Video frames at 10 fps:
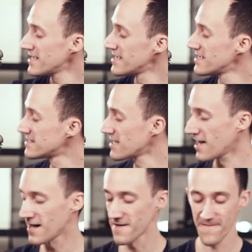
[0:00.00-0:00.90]
is
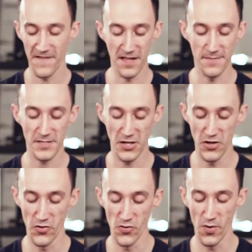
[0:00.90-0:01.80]
a Philips
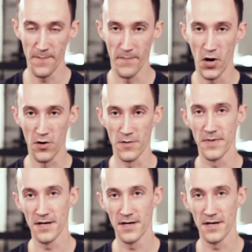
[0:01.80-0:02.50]
Hue bulb.